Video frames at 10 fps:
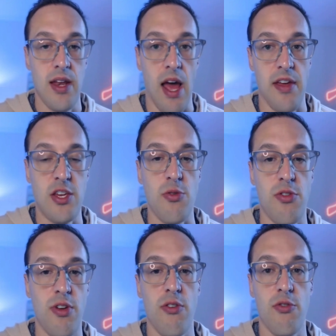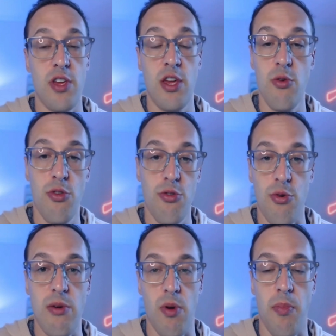Now, the Q3,
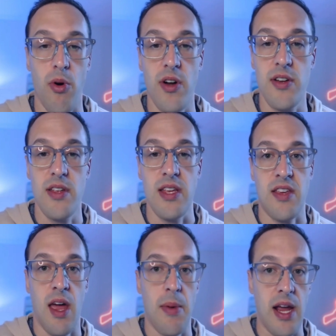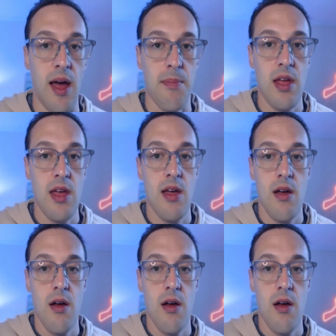Q3 report is coming up,